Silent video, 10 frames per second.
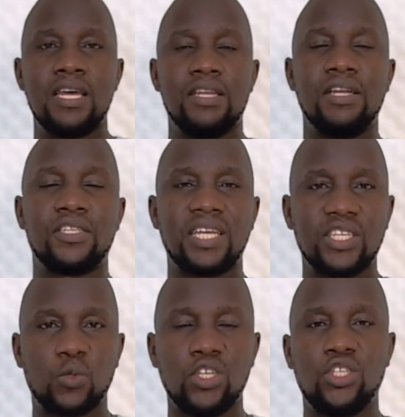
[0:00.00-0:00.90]
the
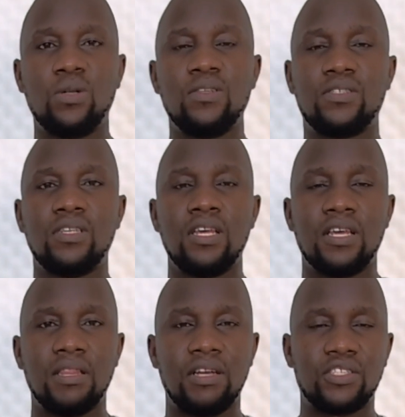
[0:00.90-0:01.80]
research questions,
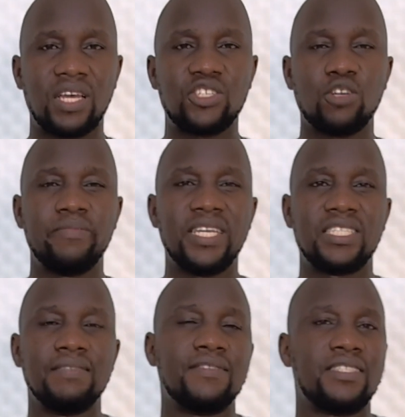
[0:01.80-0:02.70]
the research
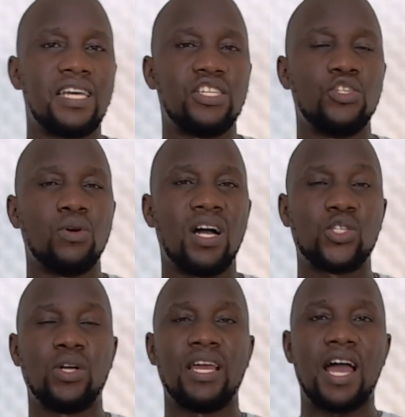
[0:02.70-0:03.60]
objectives that you
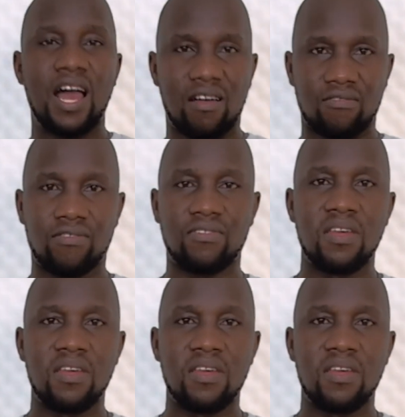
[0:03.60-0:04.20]
actually have